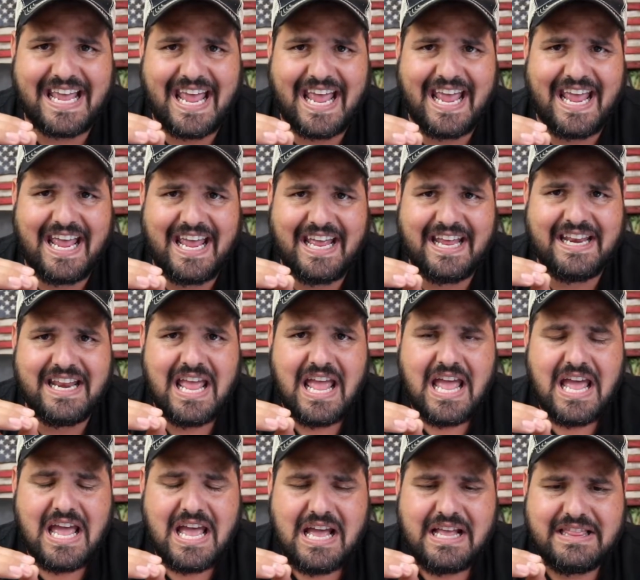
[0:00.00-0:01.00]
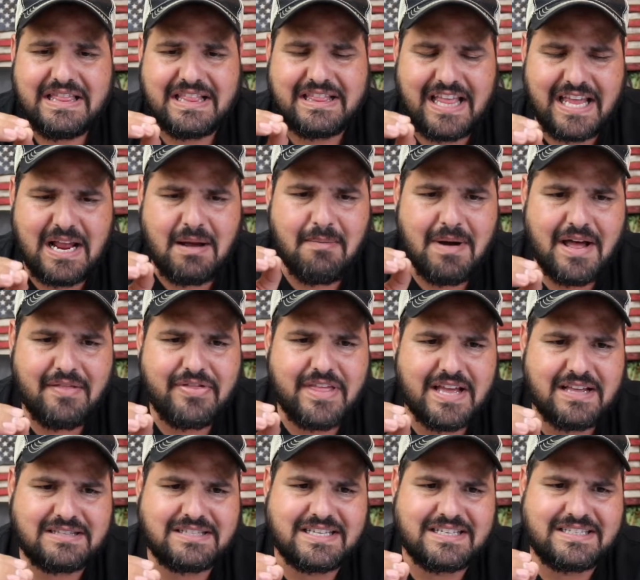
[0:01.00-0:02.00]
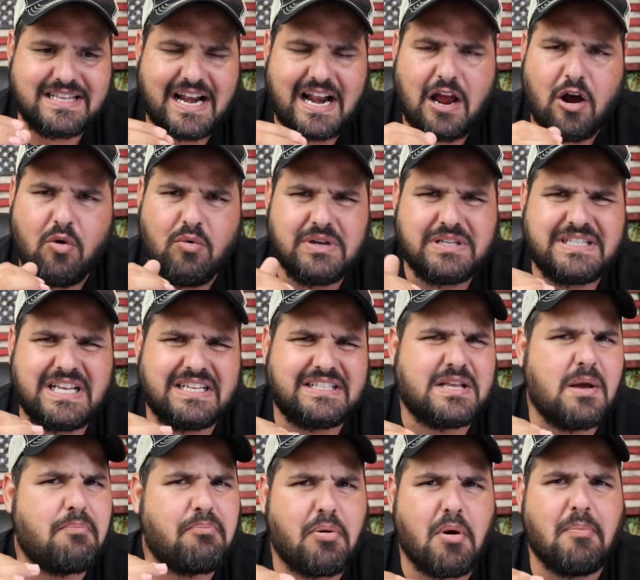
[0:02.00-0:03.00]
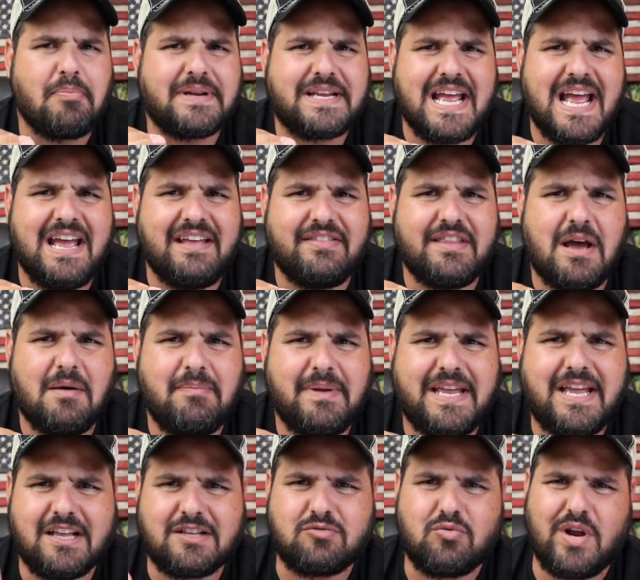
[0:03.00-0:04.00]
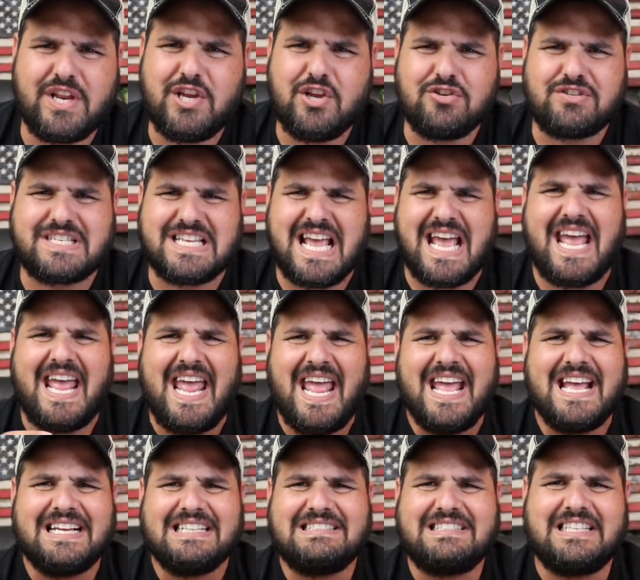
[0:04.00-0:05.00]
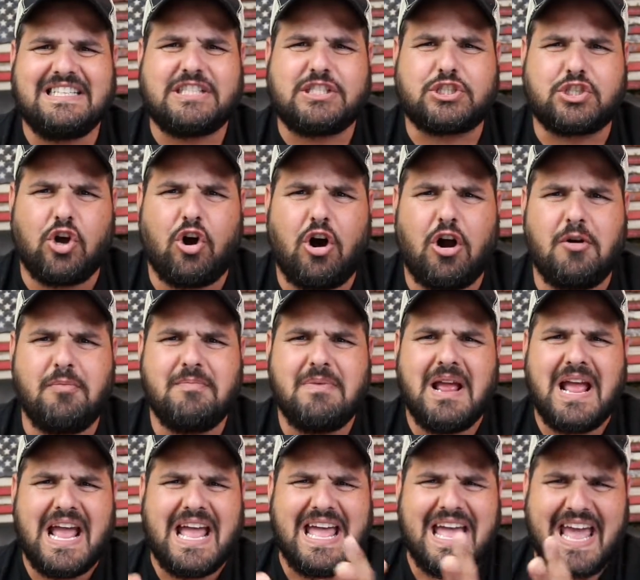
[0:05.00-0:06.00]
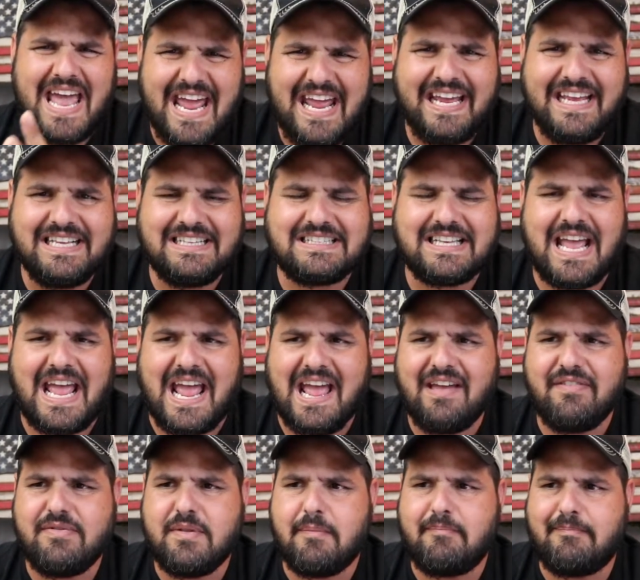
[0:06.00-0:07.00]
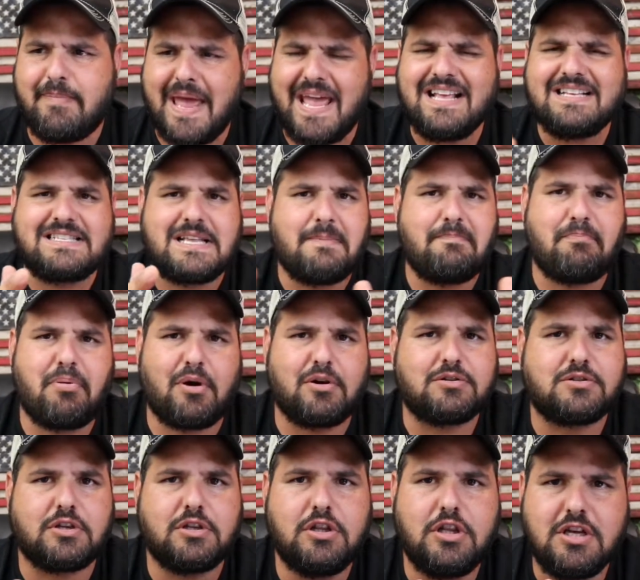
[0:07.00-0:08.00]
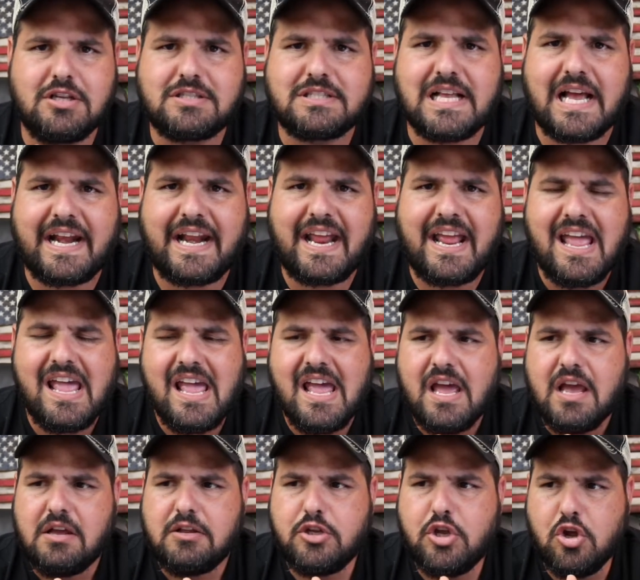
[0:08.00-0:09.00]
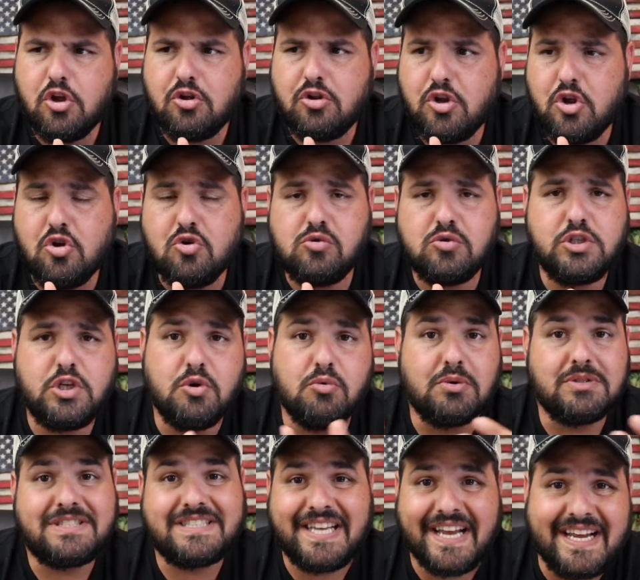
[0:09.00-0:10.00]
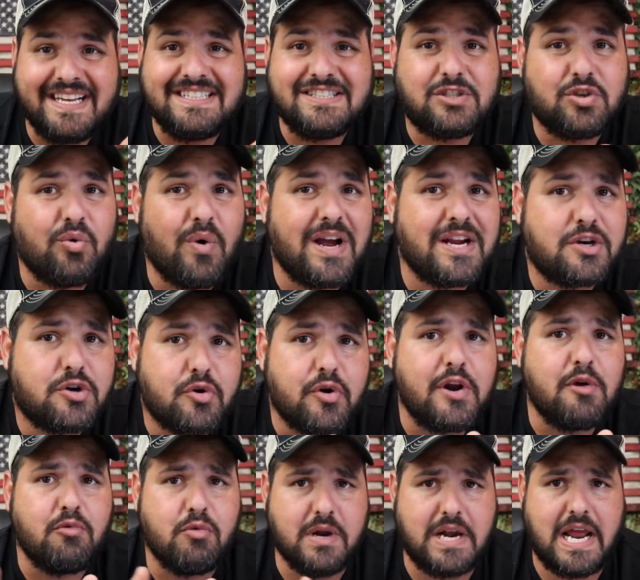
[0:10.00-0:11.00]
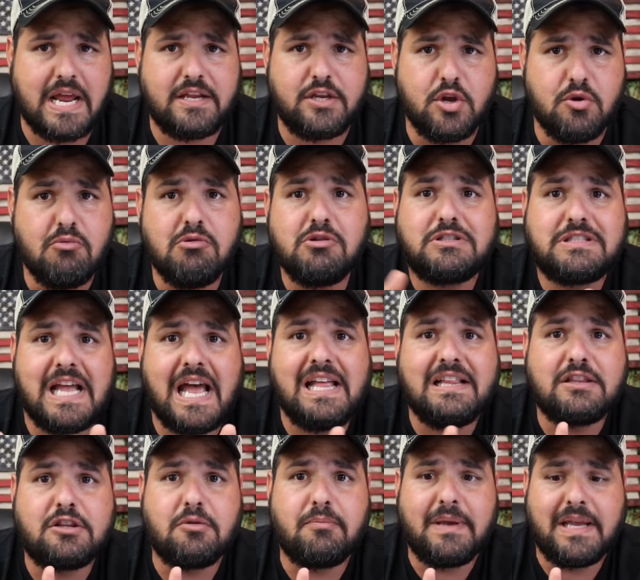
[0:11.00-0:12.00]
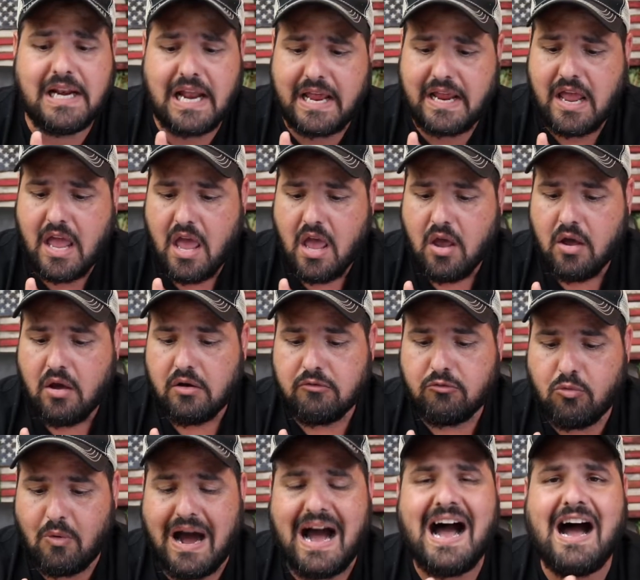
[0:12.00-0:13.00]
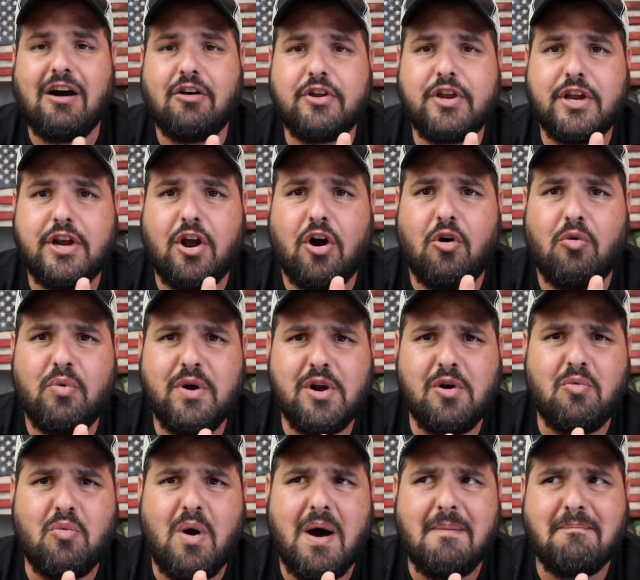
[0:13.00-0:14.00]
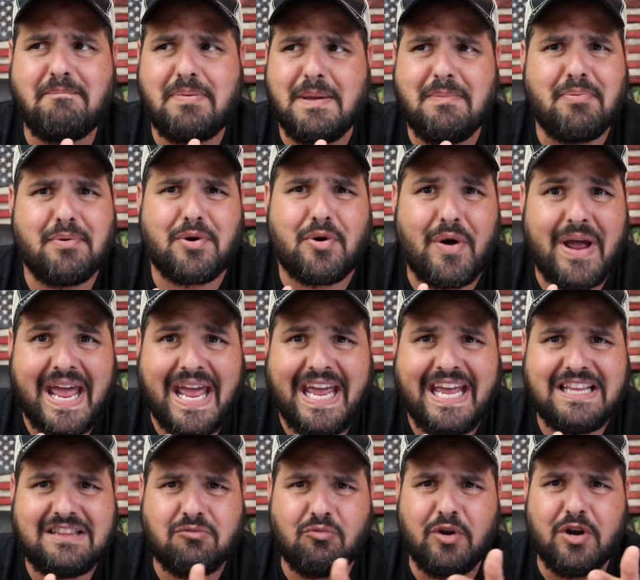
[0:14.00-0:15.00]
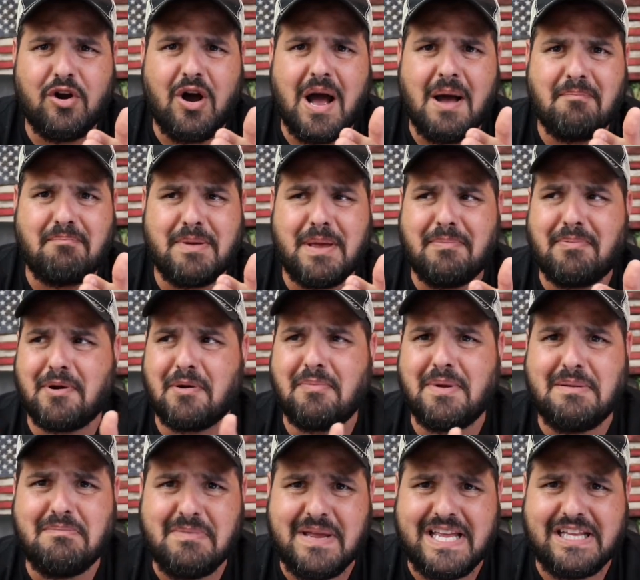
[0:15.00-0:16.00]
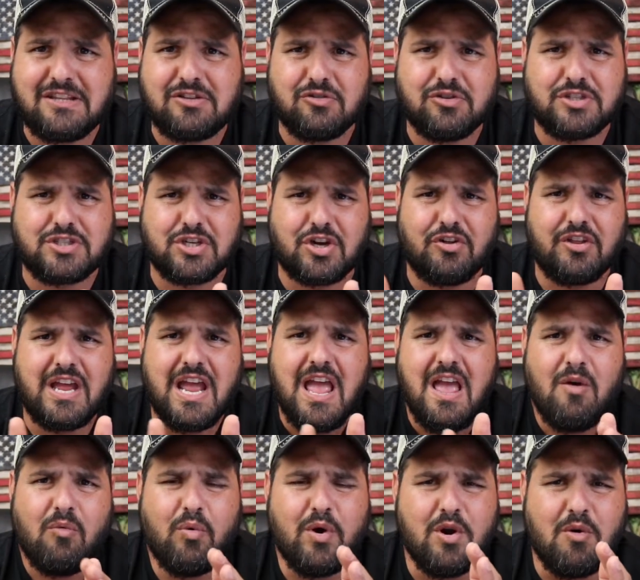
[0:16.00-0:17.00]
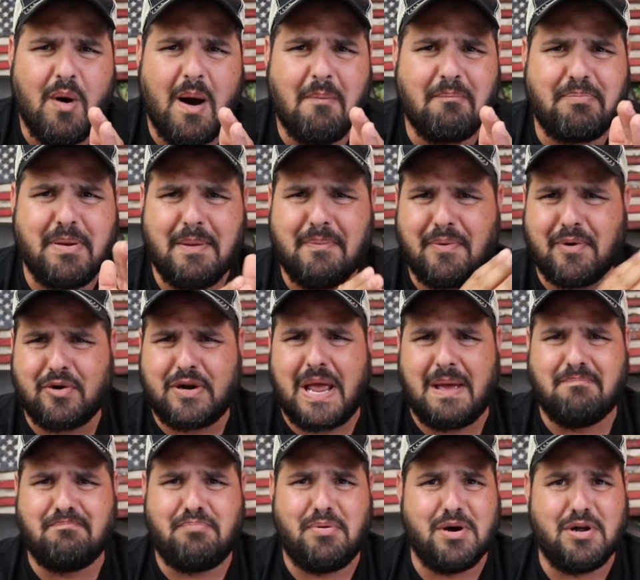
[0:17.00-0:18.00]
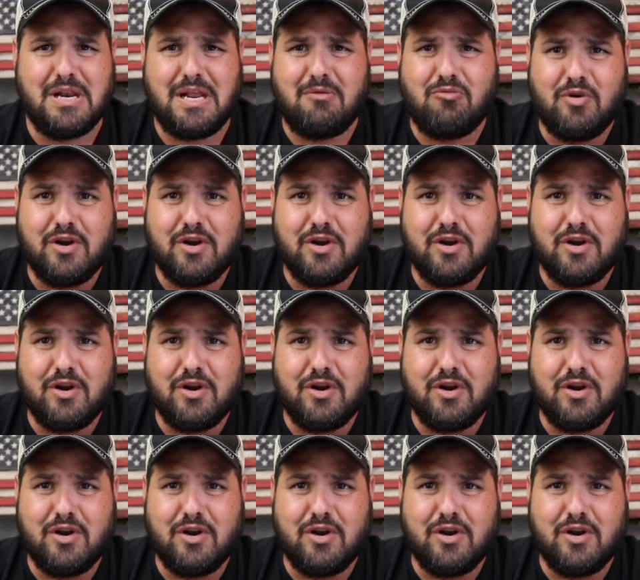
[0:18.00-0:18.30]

And the thing about this is that I always say it's a propaganda, because when you say disarm hate and the basic person looks at it, you would tend to agree with it. You would tend to be like, wow, you know, we don't want people to hate. We don't want people to be mean to each other. We don't want people to get bullied.